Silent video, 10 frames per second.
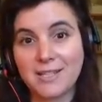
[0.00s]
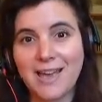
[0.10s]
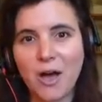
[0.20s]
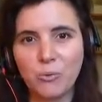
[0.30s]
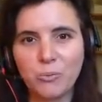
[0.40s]

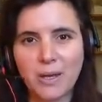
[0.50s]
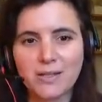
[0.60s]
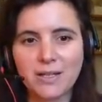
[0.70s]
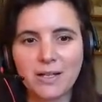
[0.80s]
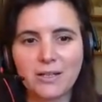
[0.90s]
help,
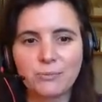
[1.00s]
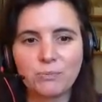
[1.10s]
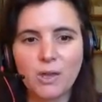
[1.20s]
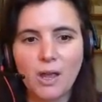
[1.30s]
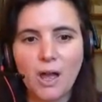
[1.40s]
basically.
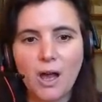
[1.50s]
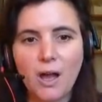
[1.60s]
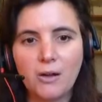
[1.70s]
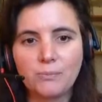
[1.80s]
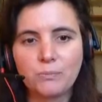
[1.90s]

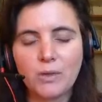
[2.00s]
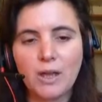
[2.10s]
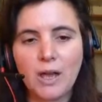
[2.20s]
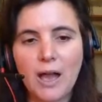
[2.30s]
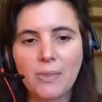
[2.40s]

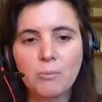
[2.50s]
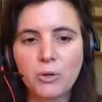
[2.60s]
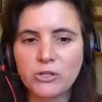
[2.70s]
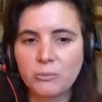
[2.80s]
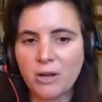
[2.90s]
At the
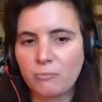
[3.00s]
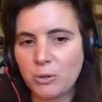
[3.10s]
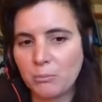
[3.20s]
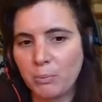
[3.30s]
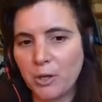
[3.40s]
bottom, I've
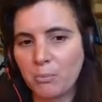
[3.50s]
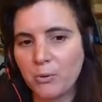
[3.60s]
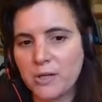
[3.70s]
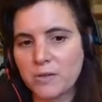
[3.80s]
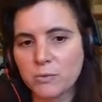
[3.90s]
put bullet
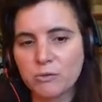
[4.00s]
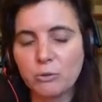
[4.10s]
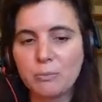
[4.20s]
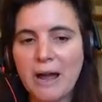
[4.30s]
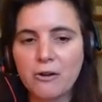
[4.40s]
points or
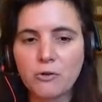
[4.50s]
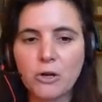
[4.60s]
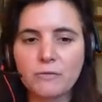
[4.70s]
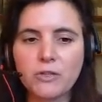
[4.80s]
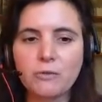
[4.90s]
small
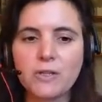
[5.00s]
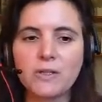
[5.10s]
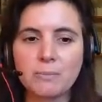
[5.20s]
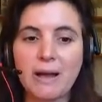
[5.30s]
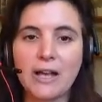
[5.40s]
paragraphs. So
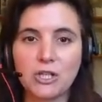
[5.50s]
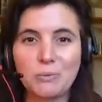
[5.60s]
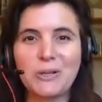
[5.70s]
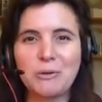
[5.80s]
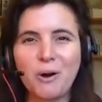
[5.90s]
this is about
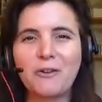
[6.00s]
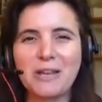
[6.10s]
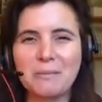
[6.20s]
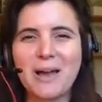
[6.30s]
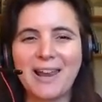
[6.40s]
actually when you
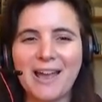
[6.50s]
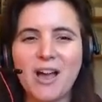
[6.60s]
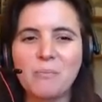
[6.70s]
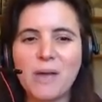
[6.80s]
are emailing her,